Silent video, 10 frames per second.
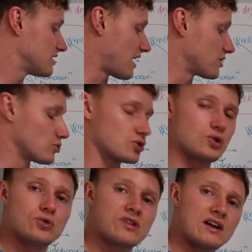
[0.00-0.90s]
down to a
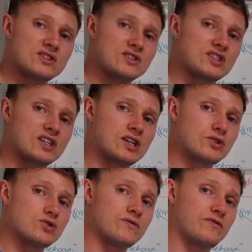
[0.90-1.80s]

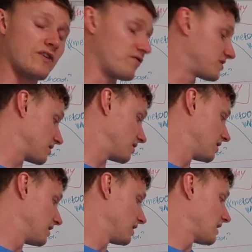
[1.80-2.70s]
2,650.
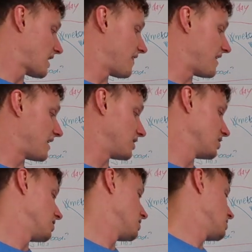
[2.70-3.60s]
And then